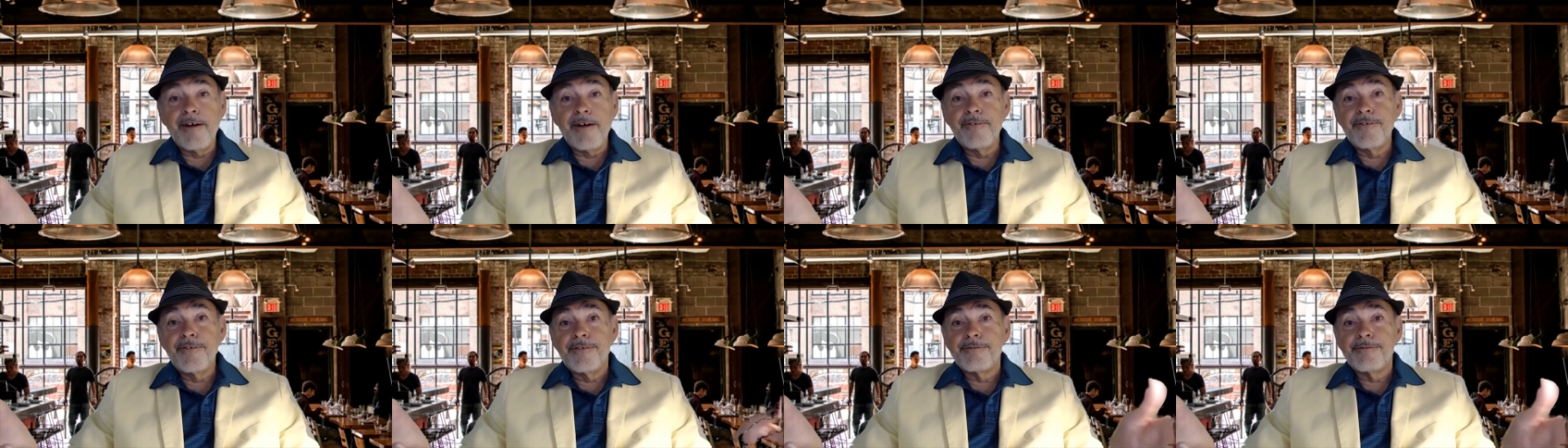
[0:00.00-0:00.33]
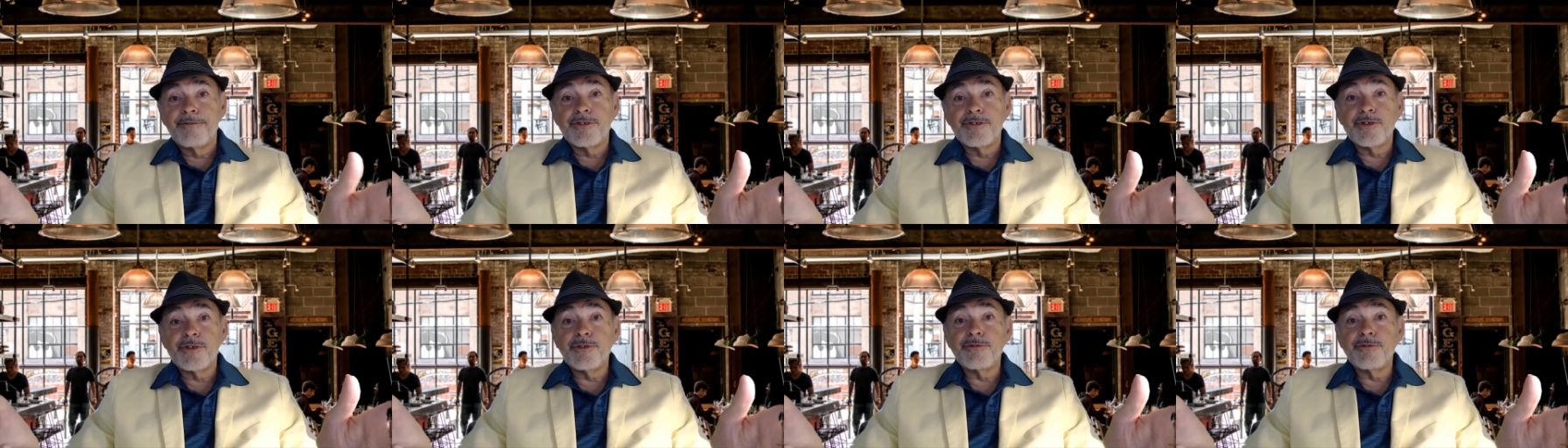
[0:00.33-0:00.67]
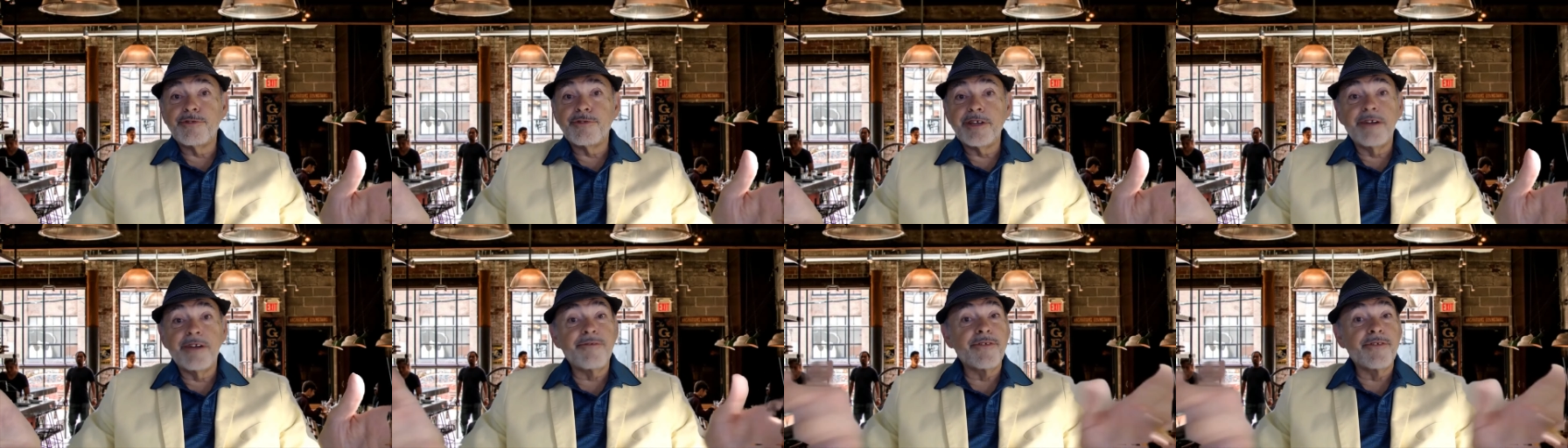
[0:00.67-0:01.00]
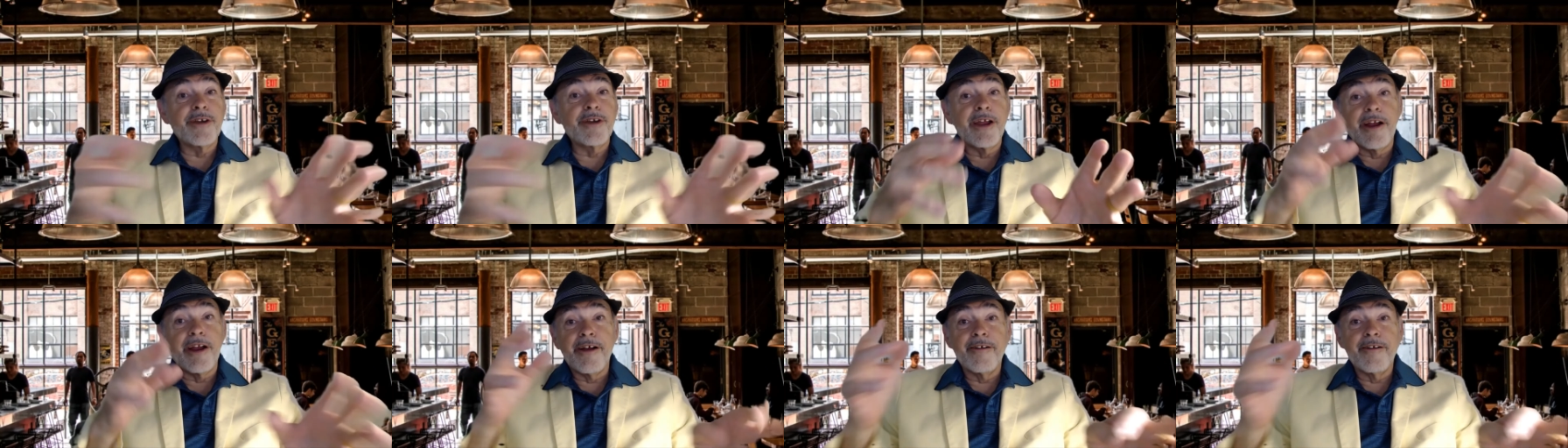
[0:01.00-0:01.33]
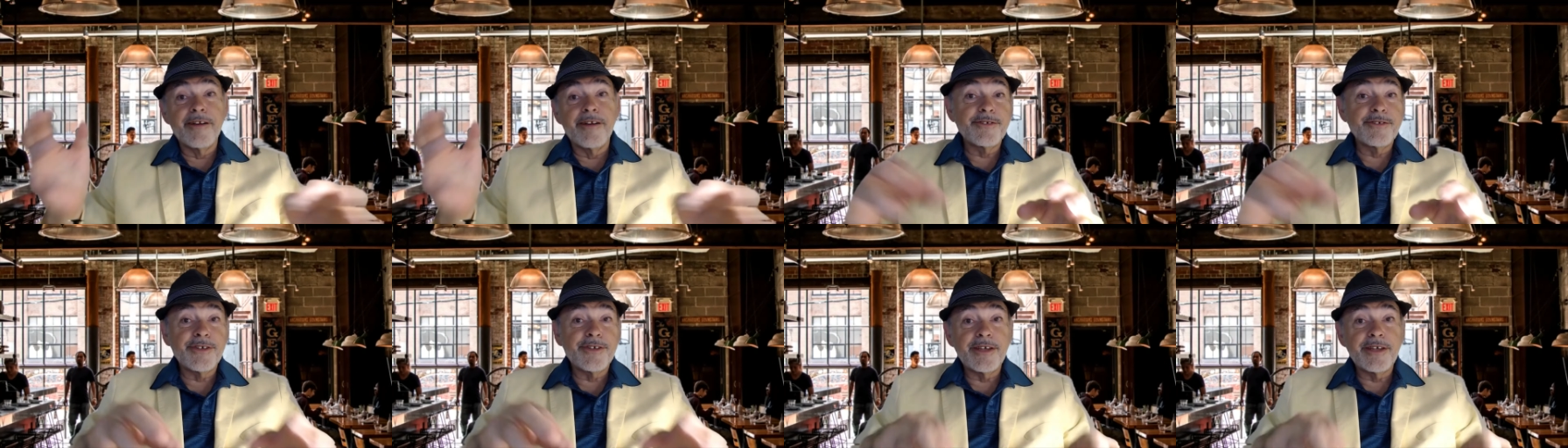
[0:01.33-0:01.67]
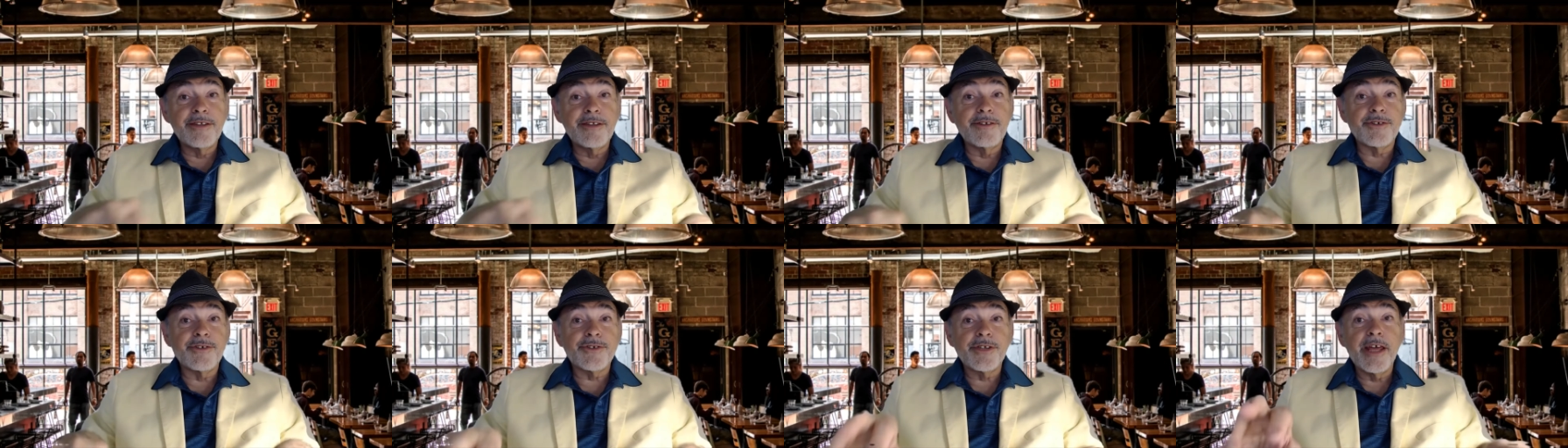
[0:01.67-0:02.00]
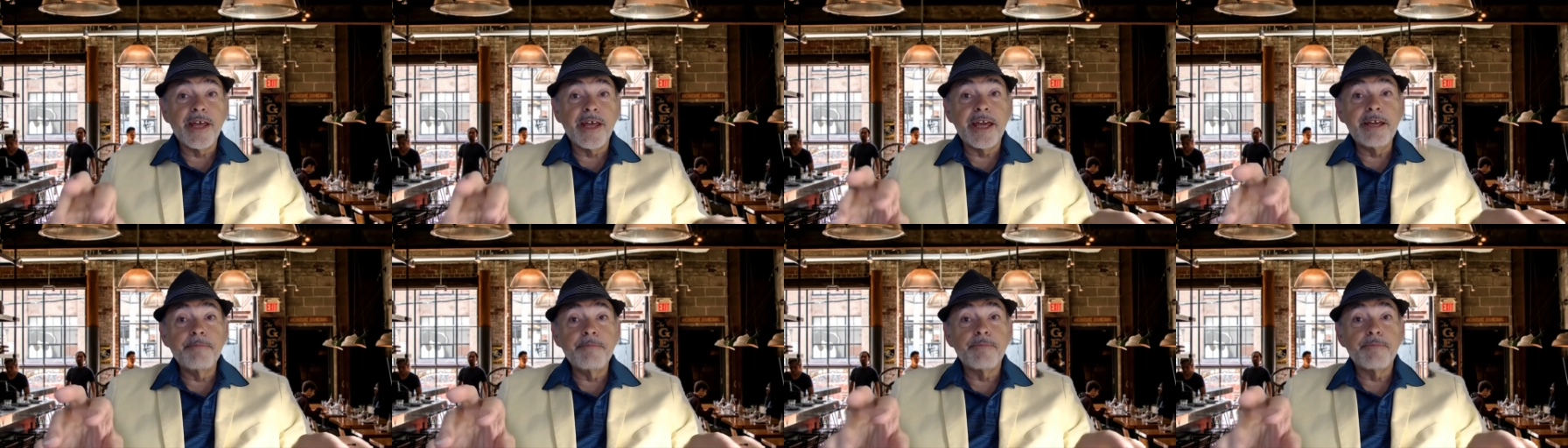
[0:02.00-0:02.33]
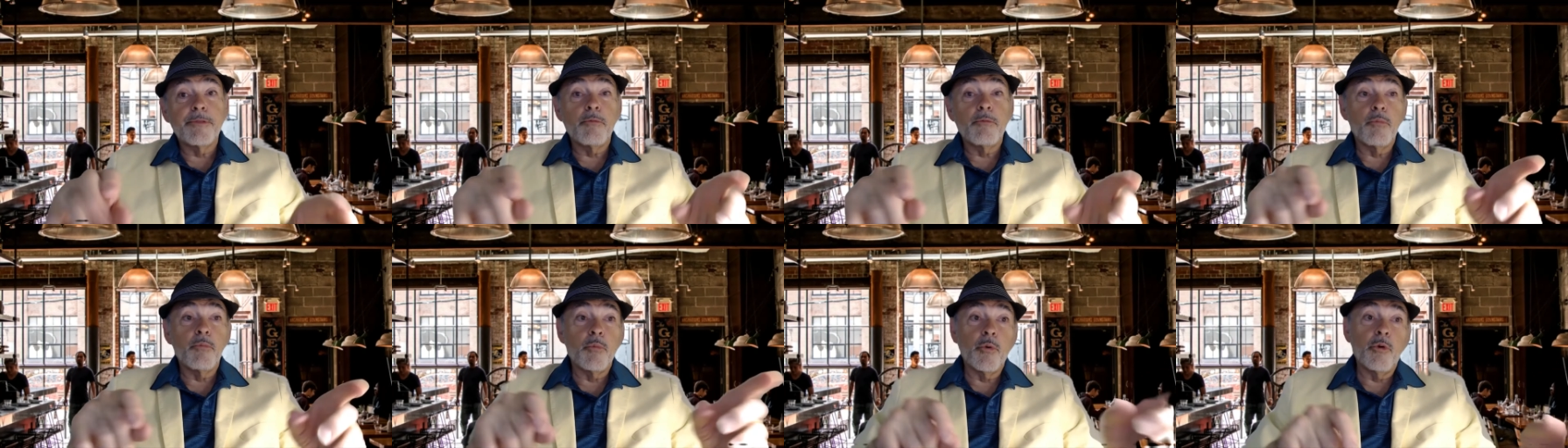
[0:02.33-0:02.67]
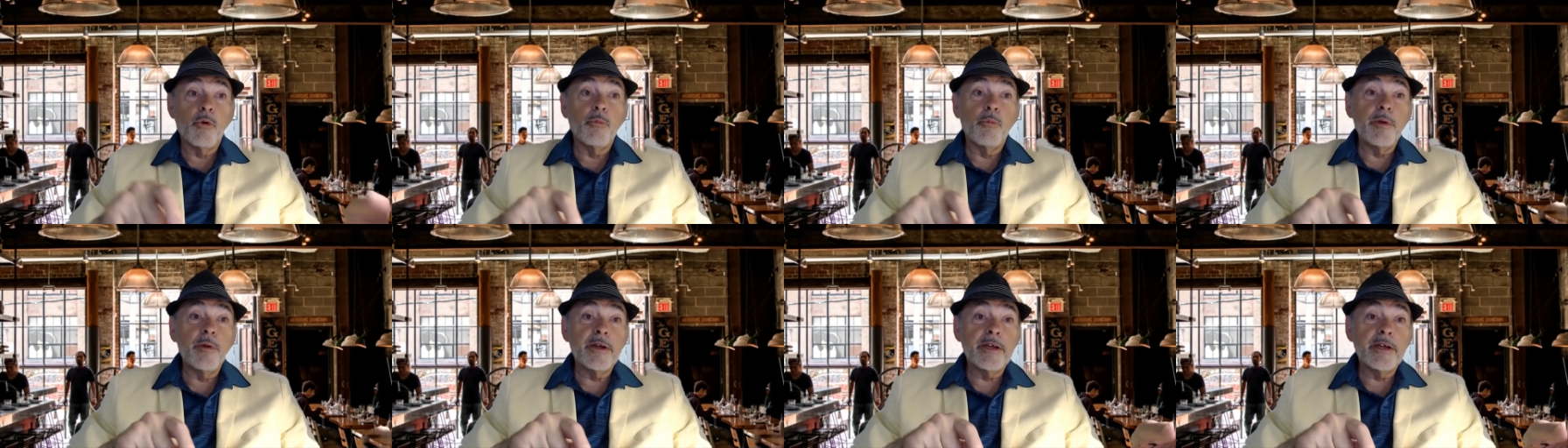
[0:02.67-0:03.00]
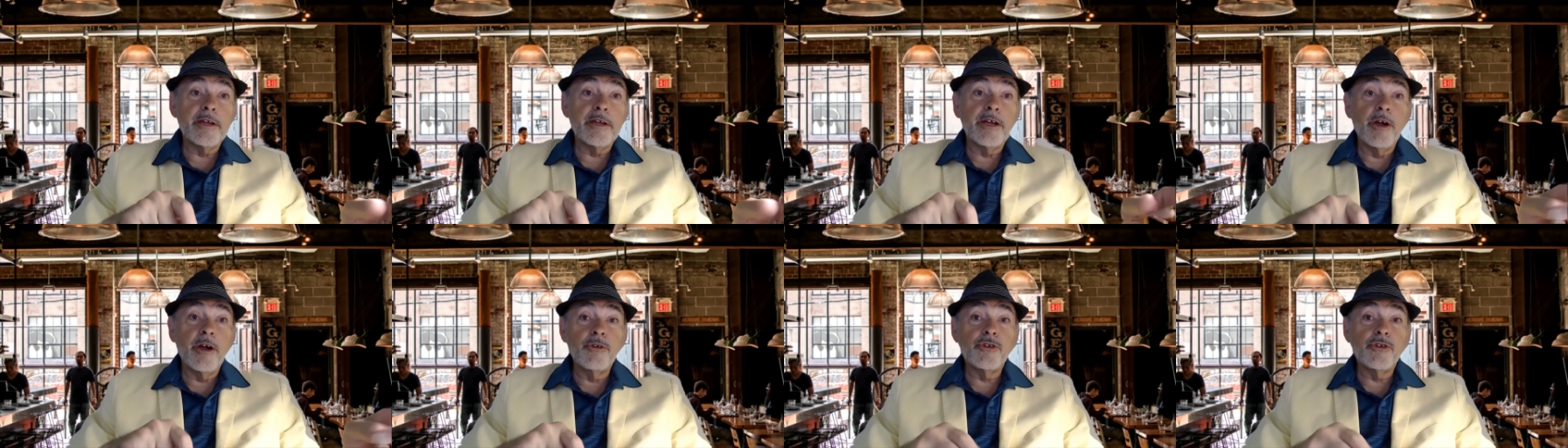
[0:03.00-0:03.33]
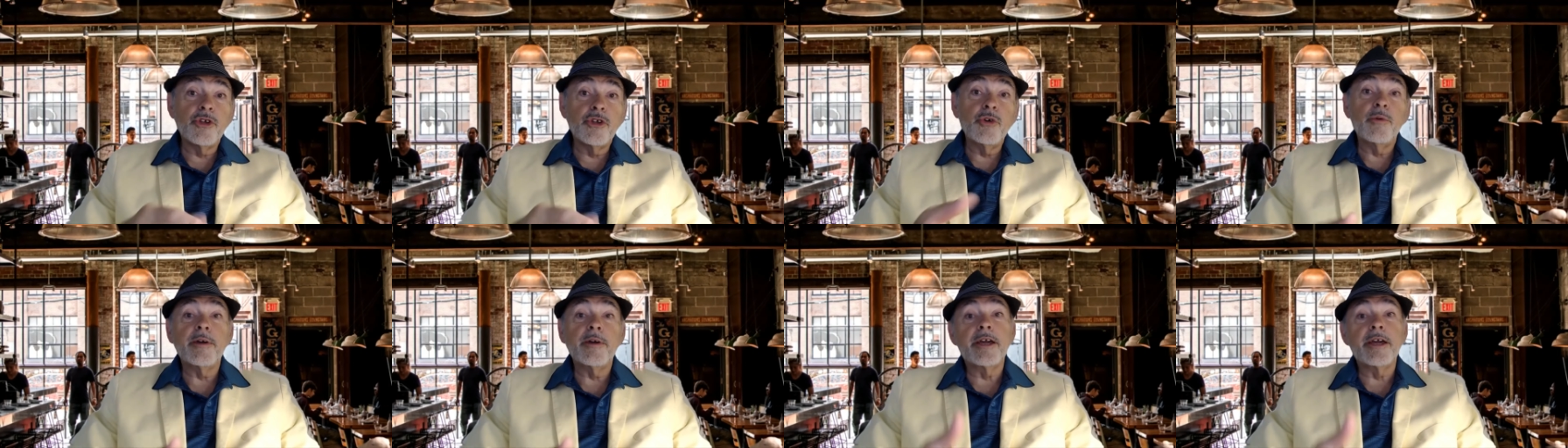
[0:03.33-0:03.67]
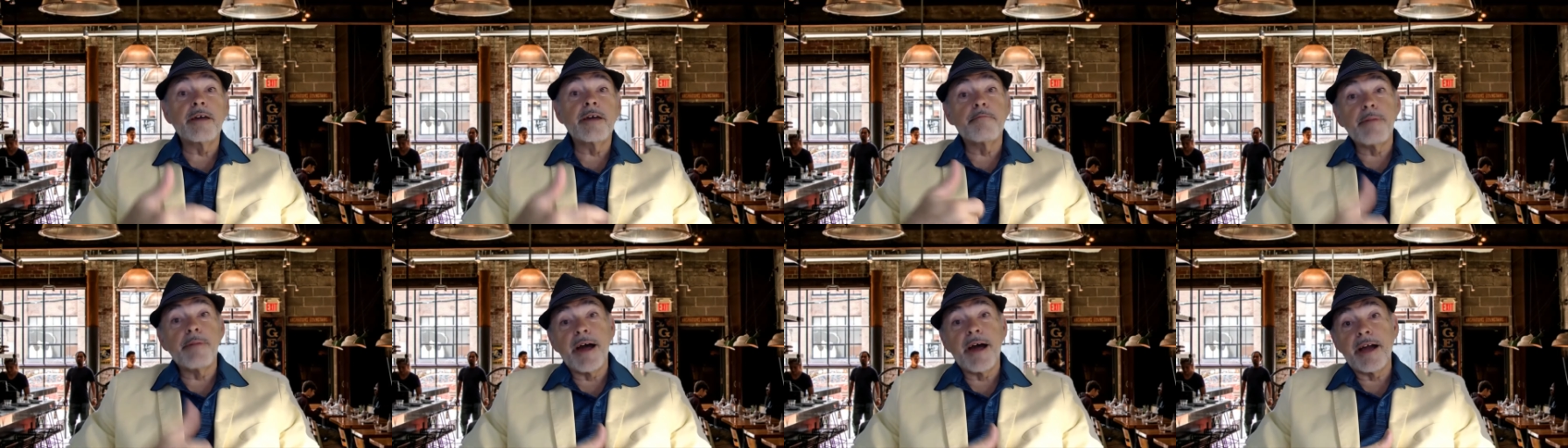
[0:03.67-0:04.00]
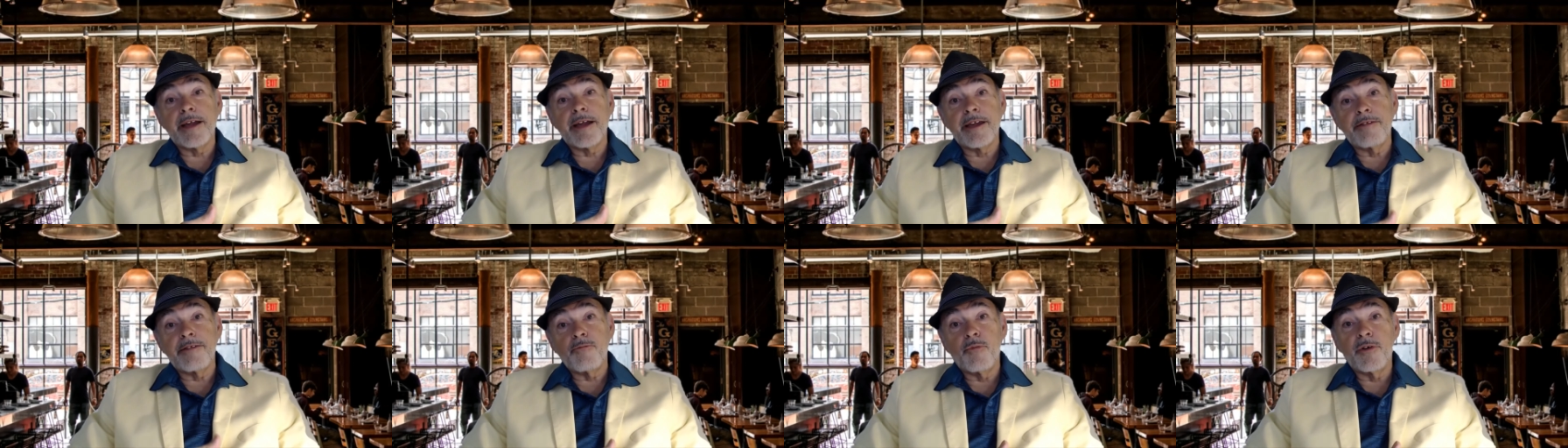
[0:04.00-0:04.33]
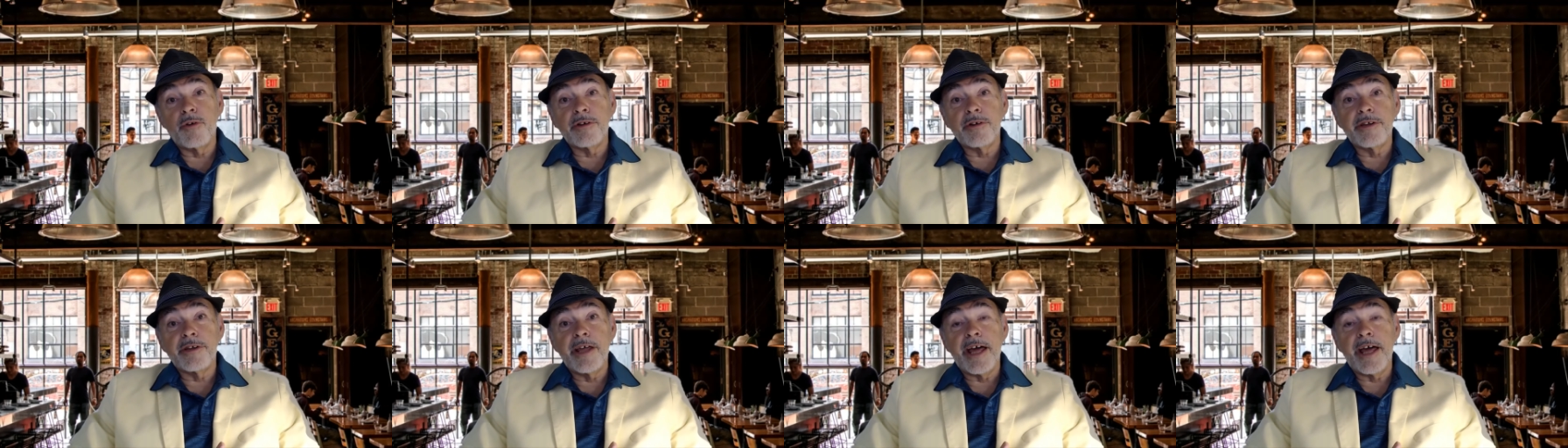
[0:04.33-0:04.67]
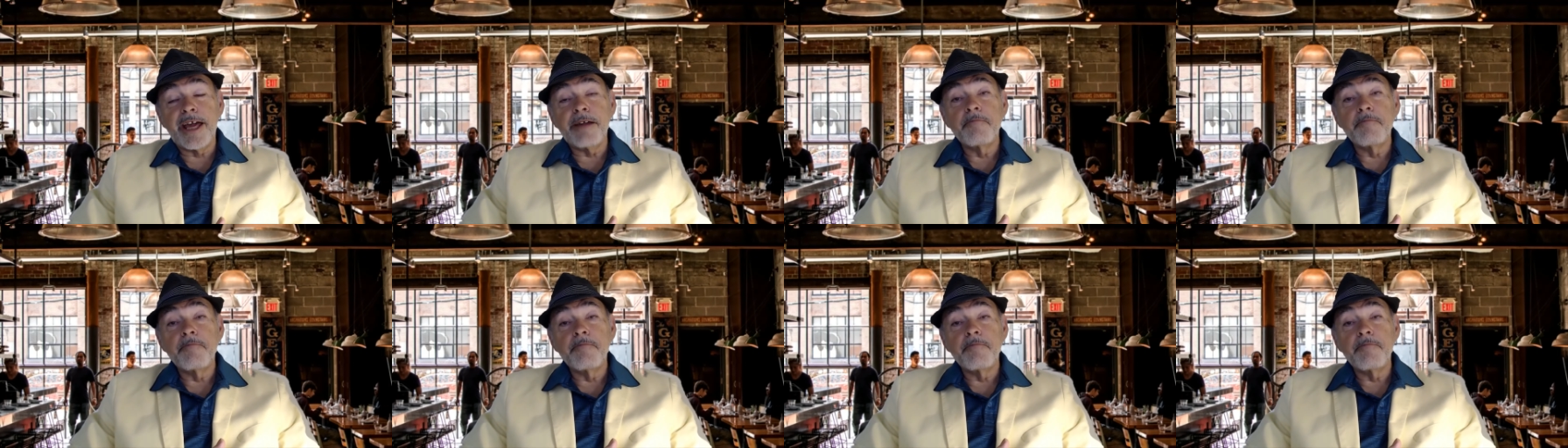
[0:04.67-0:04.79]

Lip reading: to different areas in the state where we could go to and get back in one day.